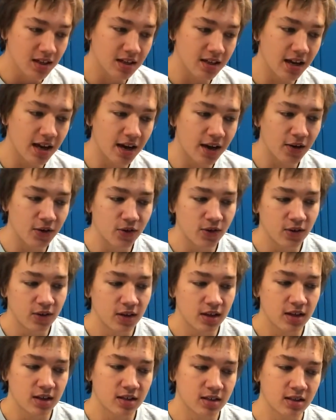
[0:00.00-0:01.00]
Now,
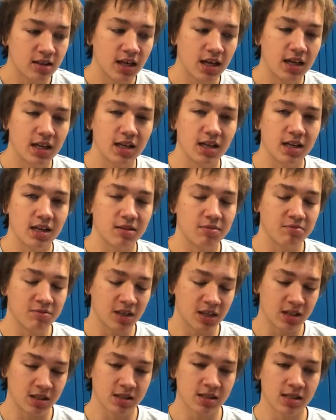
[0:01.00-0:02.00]
that
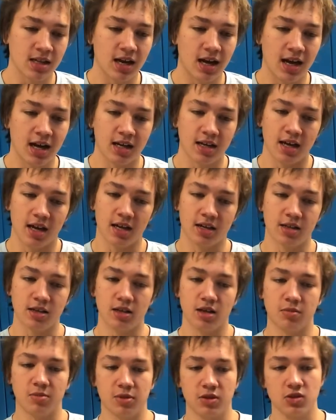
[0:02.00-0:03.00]
means that I ended
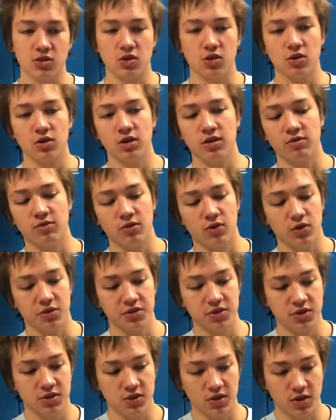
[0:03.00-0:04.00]
up exerting
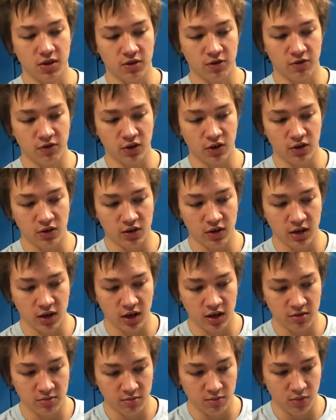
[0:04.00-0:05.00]
force of
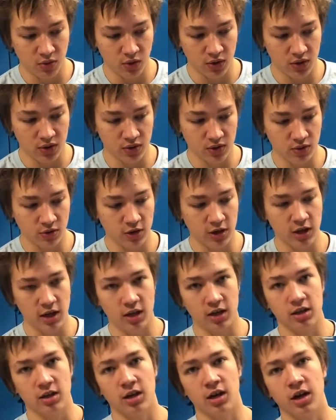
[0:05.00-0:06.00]

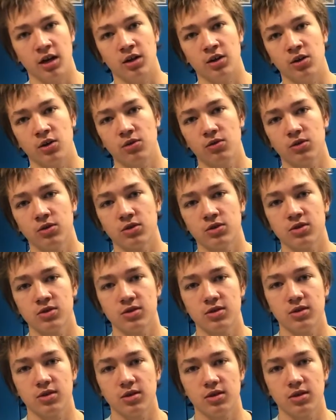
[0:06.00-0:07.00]
39.389 newtons.